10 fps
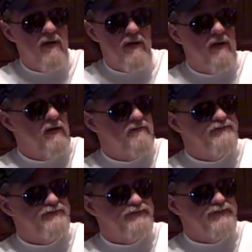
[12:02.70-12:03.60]

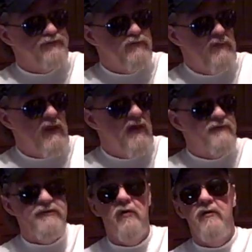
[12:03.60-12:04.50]

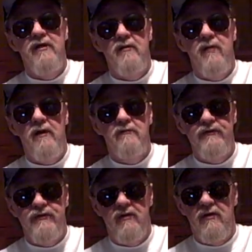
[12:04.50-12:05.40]
I saw it in a
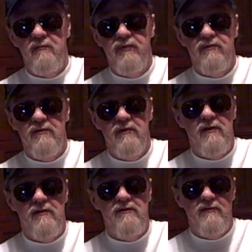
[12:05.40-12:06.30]
pawn shop,
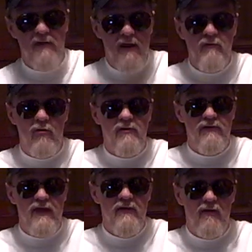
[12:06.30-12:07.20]
a
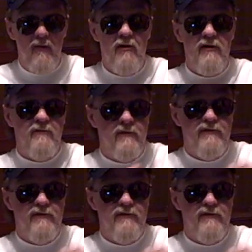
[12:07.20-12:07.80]
neighboring town of Marion,